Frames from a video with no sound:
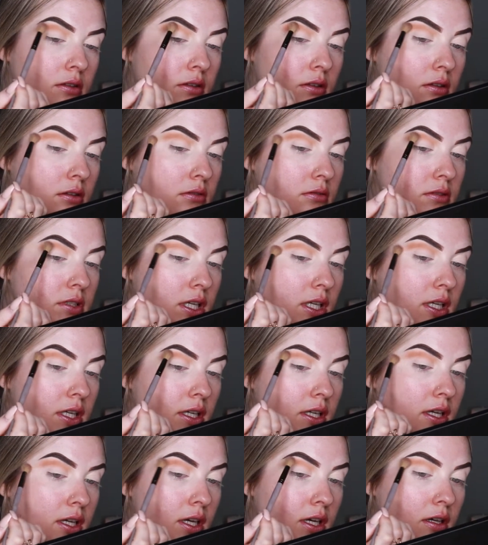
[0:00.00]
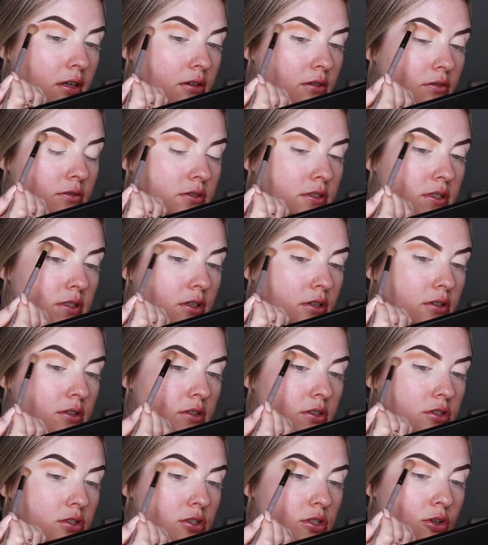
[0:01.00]
So take it out.
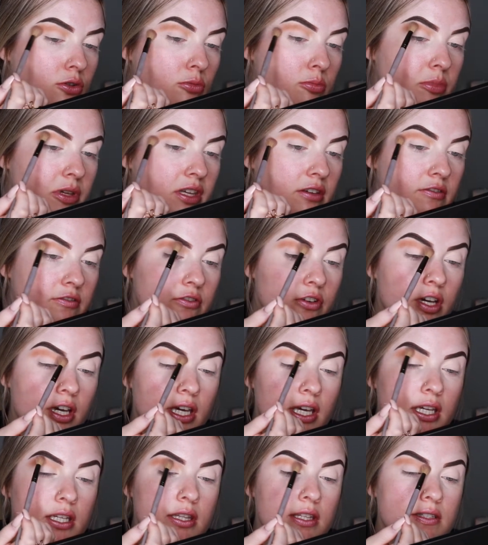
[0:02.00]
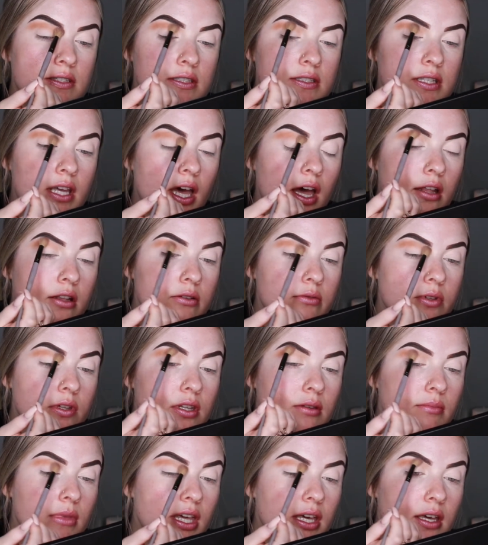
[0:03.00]
Don't be afraid. This is
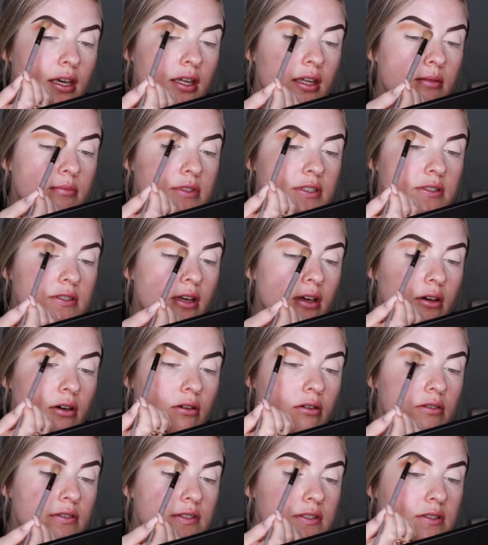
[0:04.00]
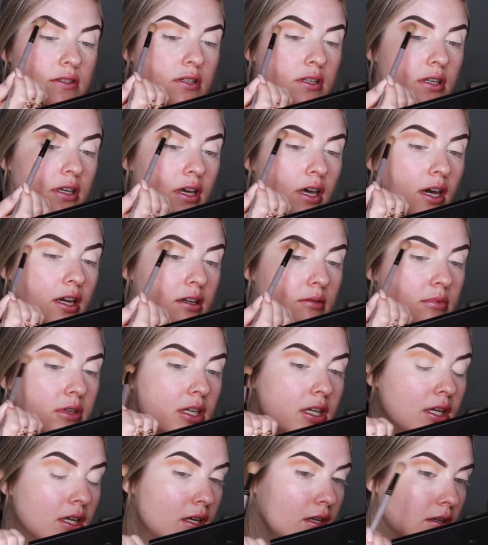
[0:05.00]
Halloween makeup, so it can kind of
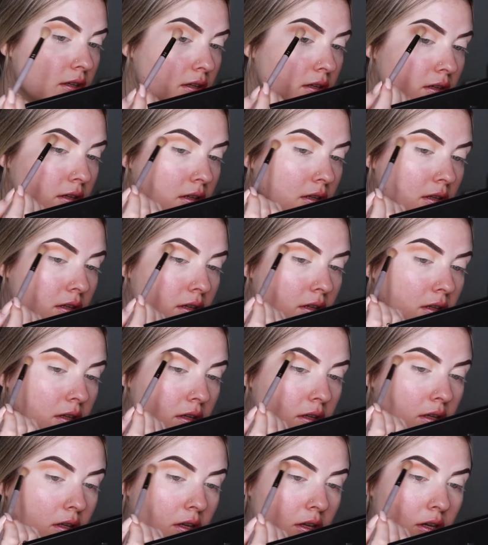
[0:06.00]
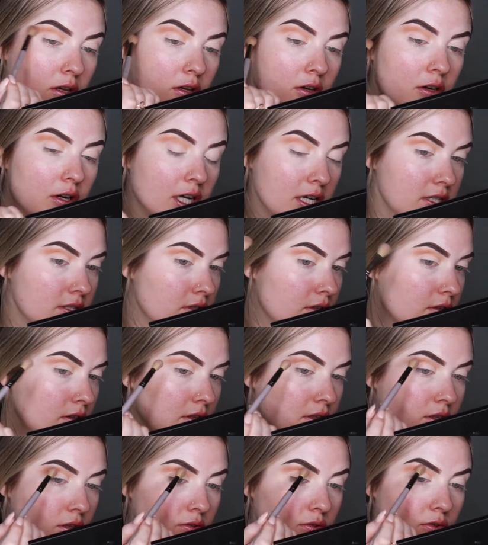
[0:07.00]
be crazier
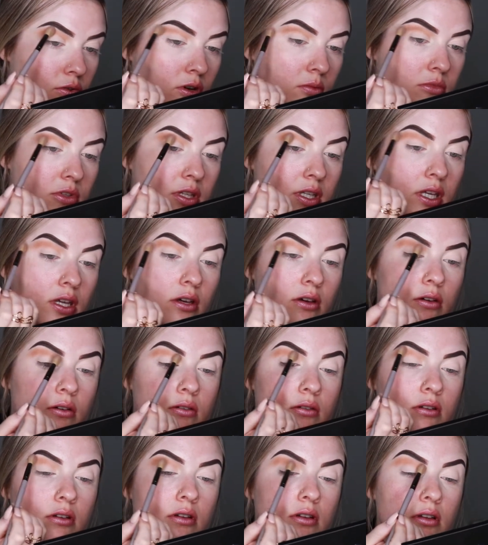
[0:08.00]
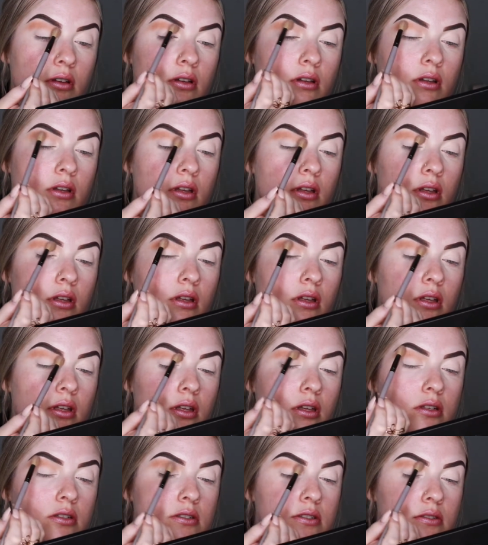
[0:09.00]
than you'd normally go
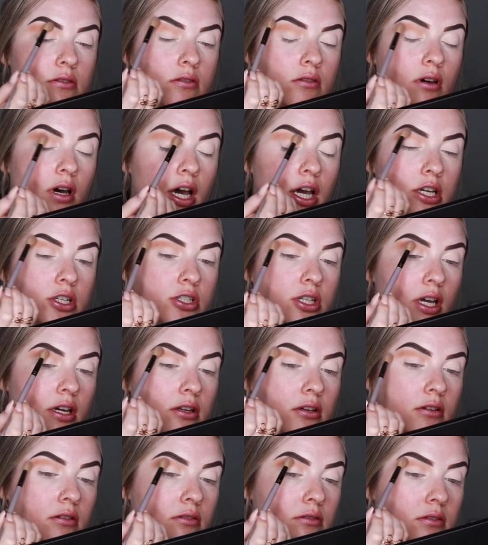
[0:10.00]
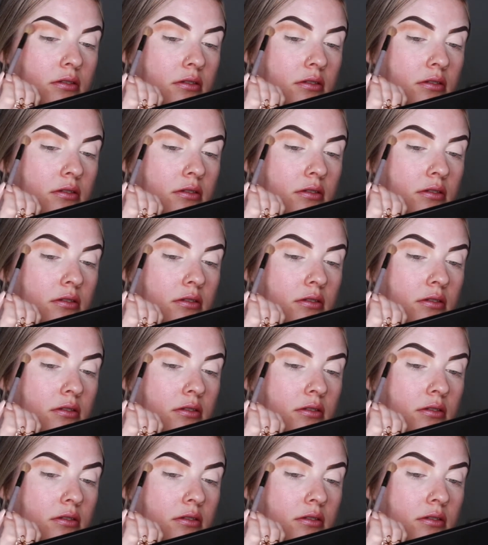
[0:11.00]
and do eyeshadow.